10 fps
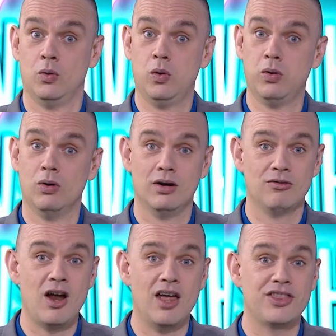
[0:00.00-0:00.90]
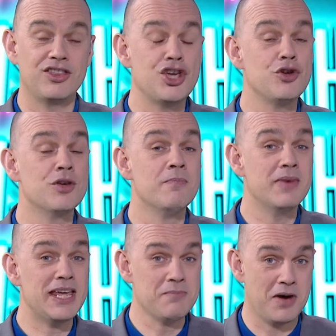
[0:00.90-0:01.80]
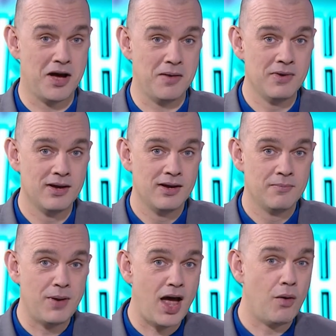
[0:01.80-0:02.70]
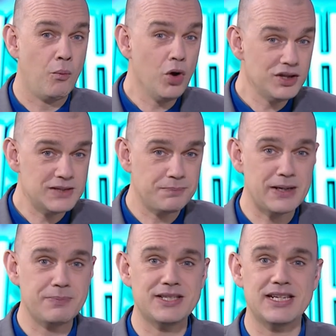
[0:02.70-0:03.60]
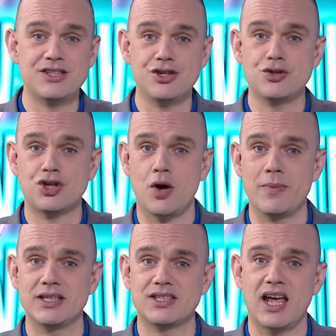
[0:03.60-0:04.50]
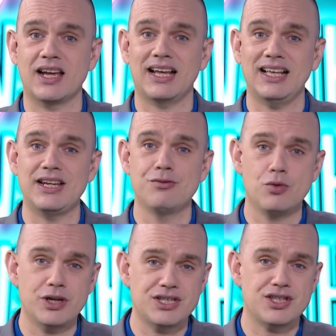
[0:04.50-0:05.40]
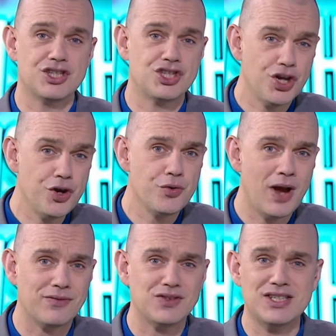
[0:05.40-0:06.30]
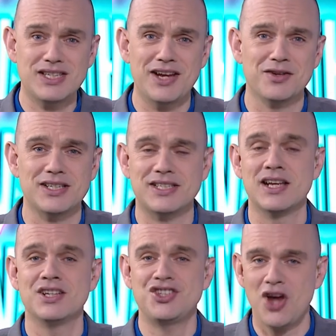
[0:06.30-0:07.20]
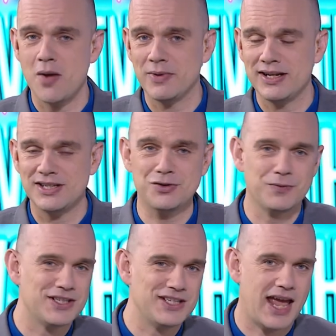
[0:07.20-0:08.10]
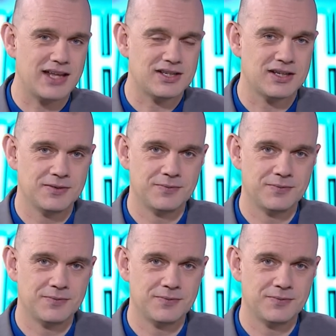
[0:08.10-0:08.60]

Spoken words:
Oh, rather you than me, ma'am. But what did BBC News commenter Clee Royster 2 have to say on this charming little vignette?